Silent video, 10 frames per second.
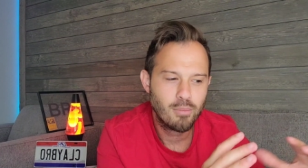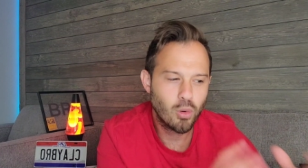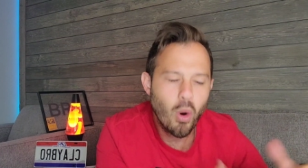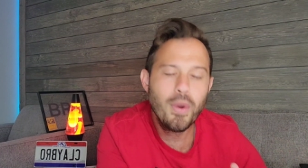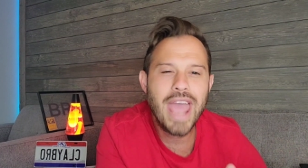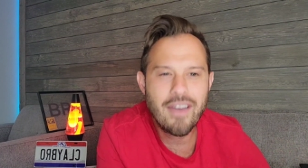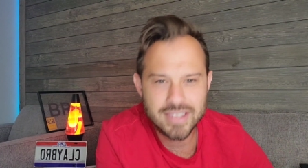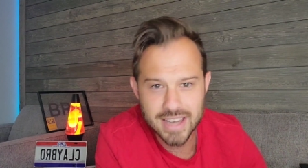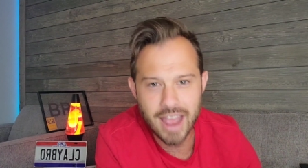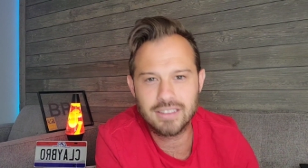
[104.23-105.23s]
But what we have
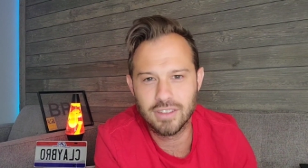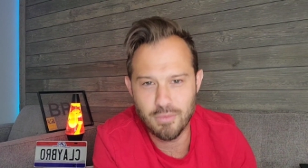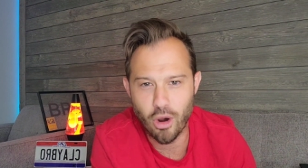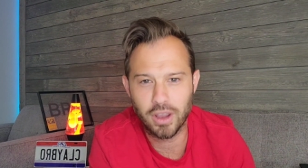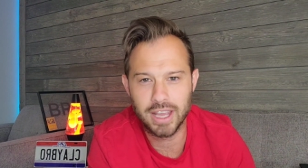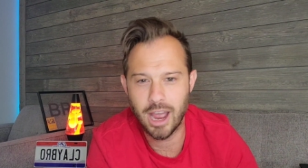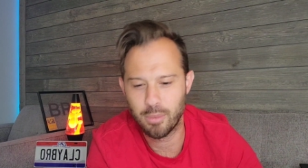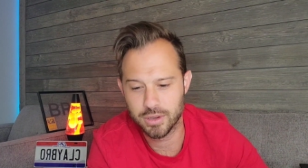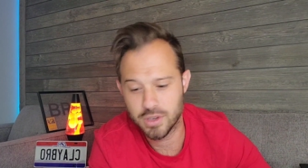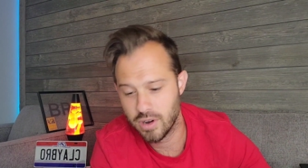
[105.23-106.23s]
is an excellent marketing
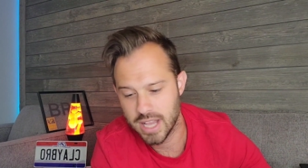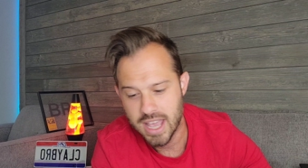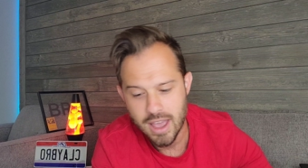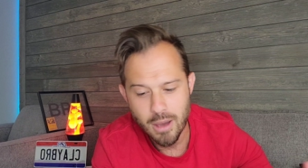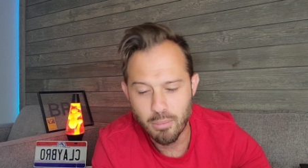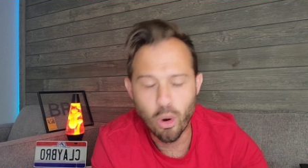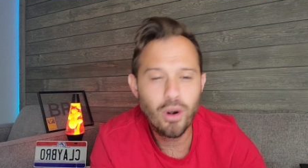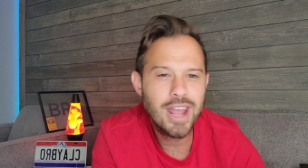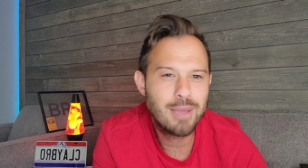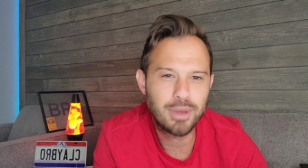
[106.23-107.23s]
opportunity.
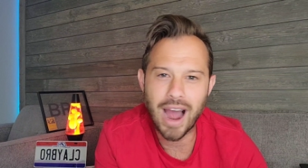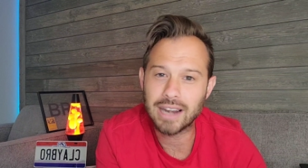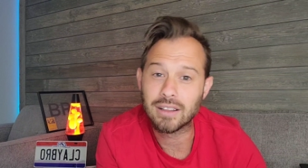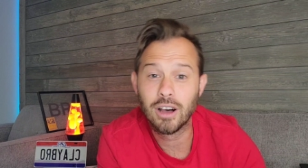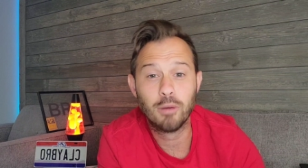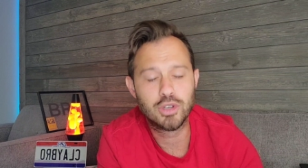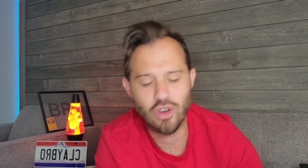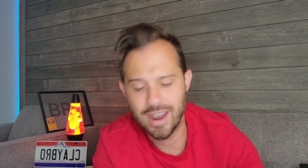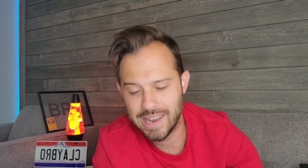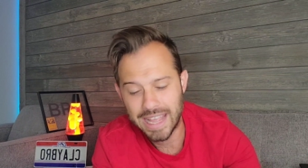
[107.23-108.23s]
Bored Ape Club
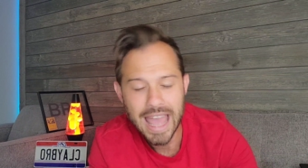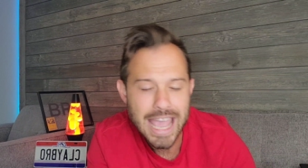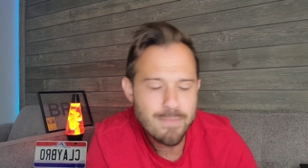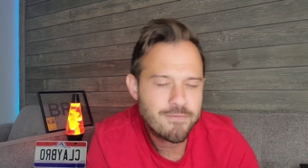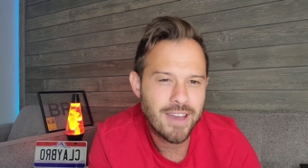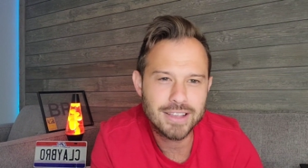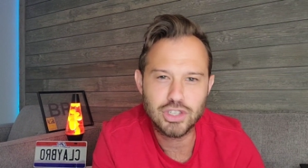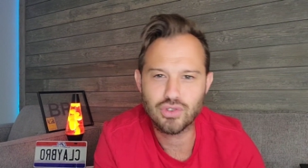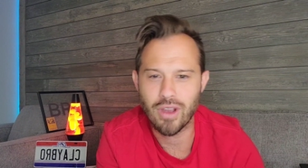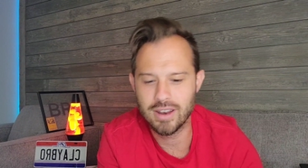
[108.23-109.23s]
trending, Ape
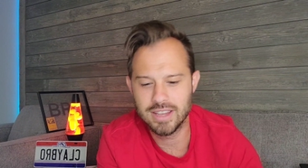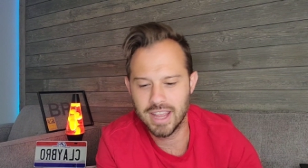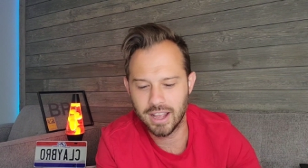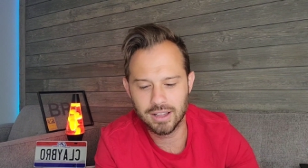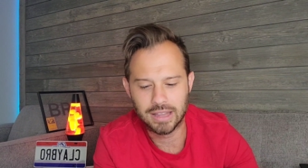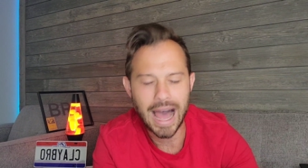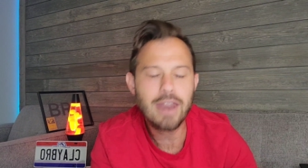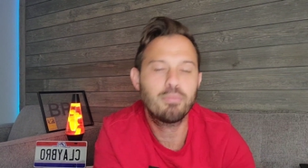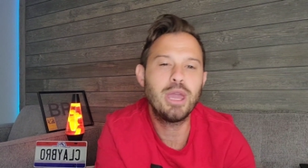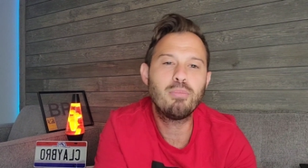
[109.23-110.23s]
Fest trending, a lot
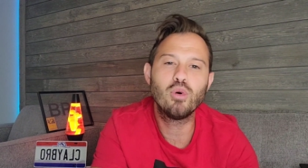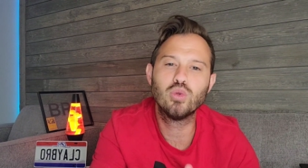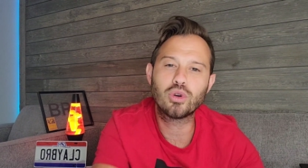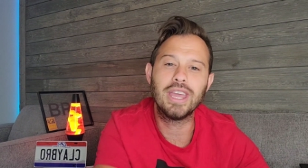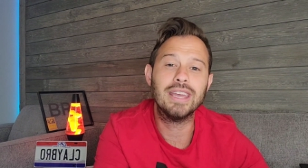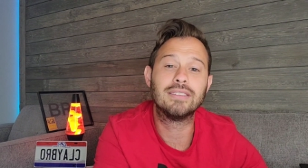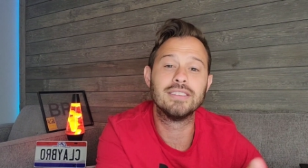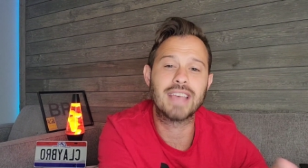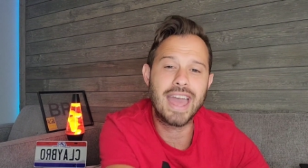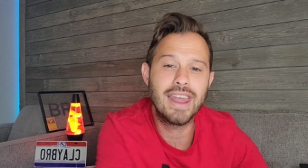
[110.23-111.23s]
of people looking at
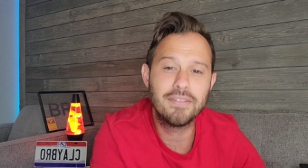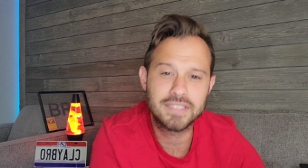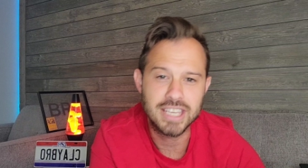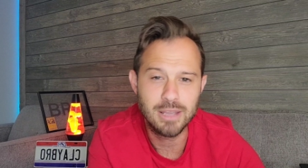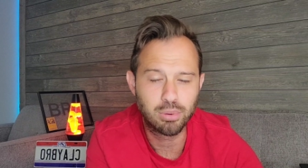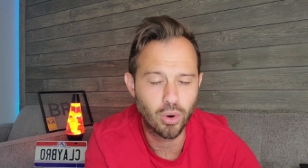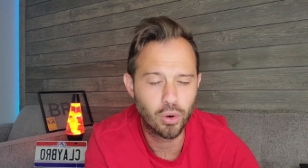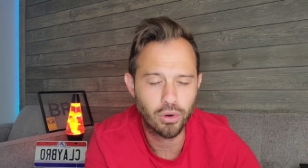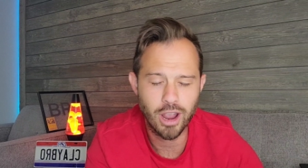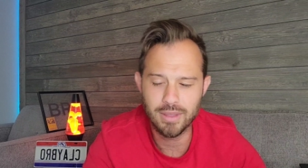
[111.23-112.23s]
this NFT
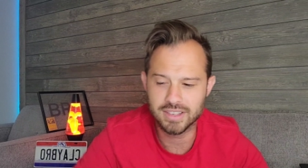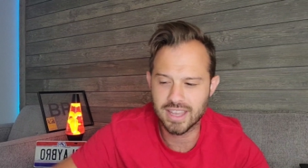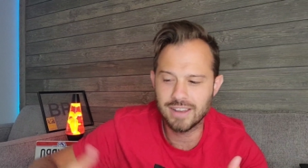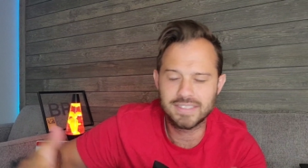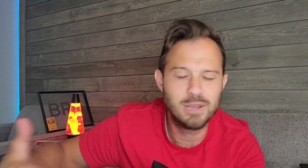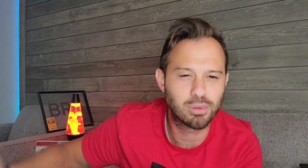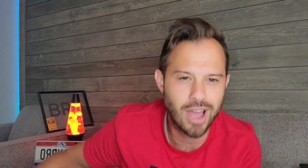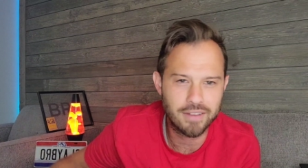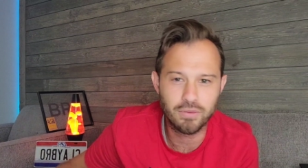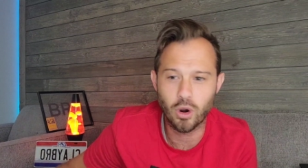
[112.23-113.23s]
program and this NFT NFT
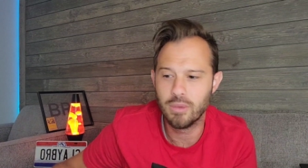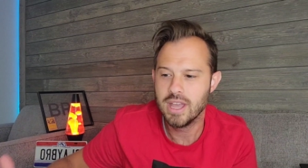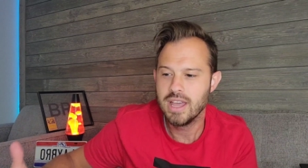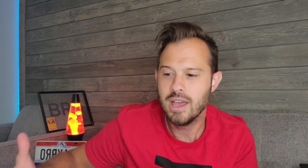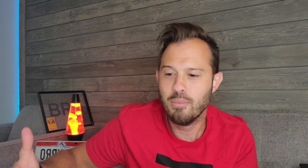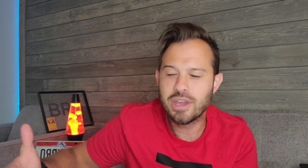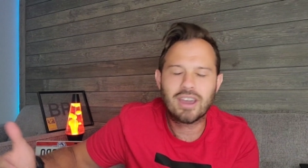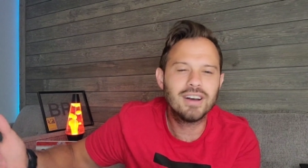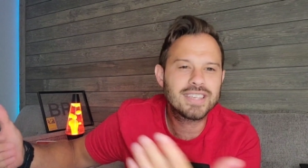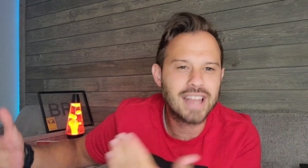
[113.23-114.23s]
platform
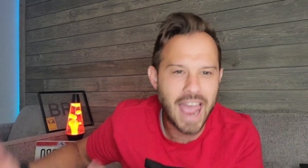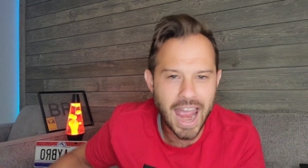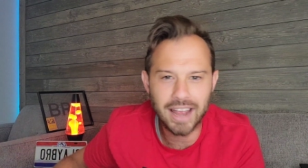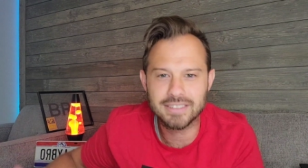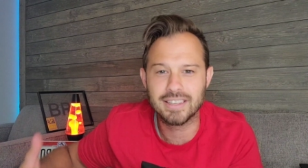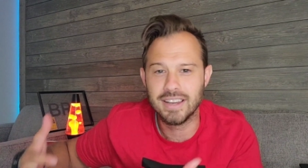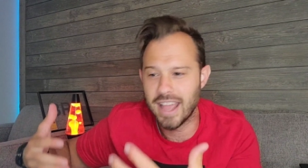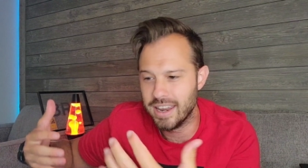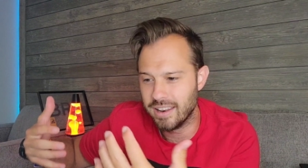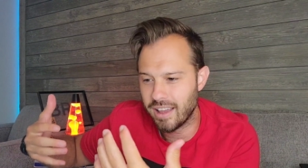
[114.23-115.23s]
because it has an,
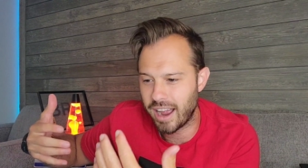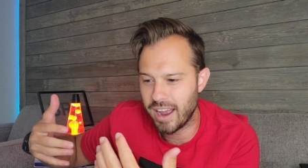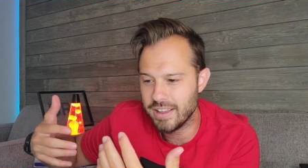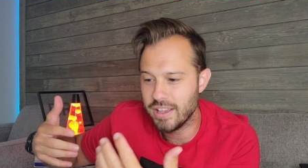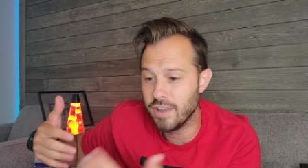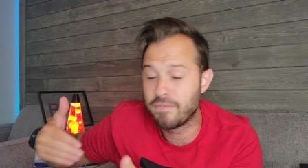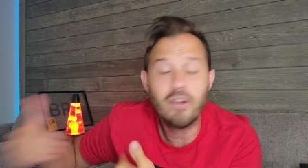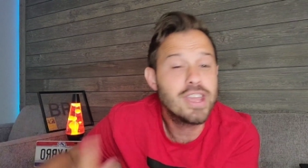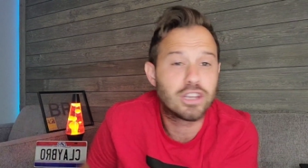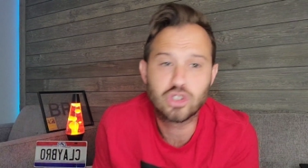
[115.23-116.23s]
an uh, a
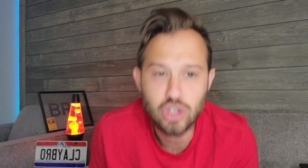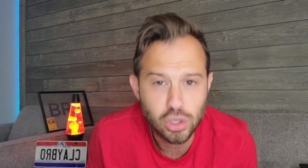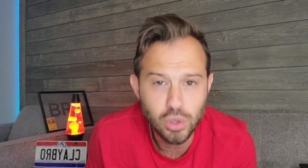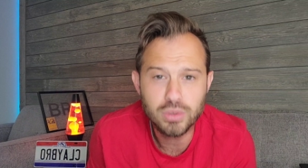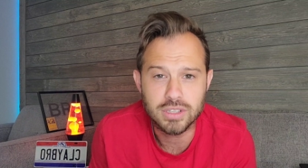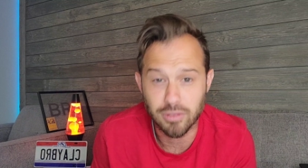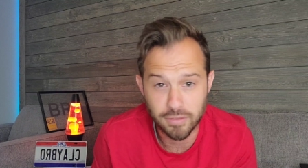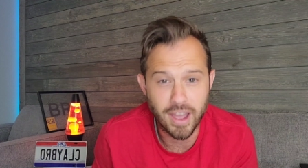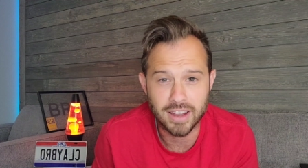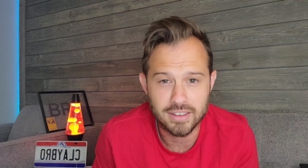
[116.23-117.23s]
very exclusive
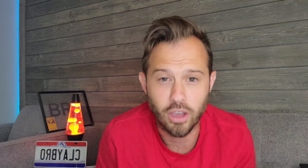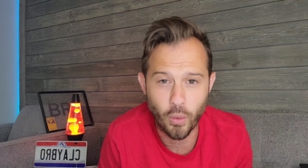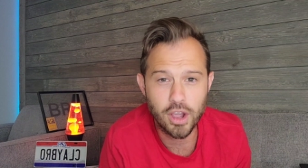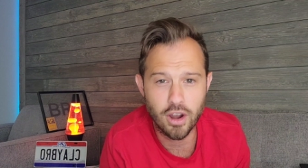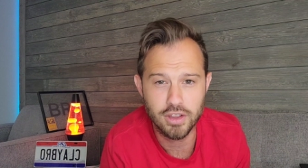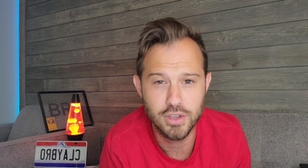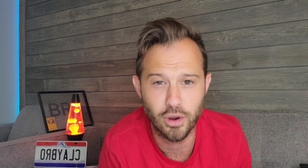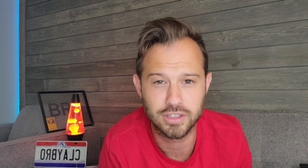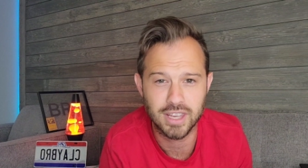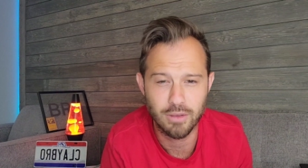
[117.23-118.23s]
event going on in New
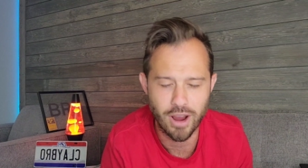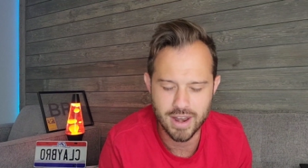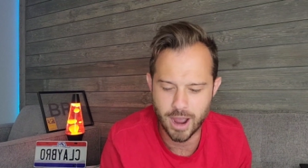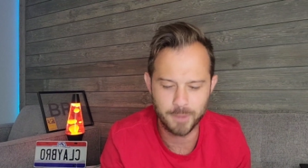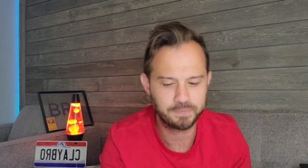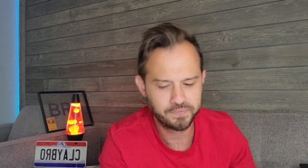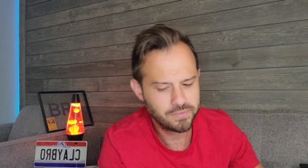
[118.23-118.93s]
York City right now.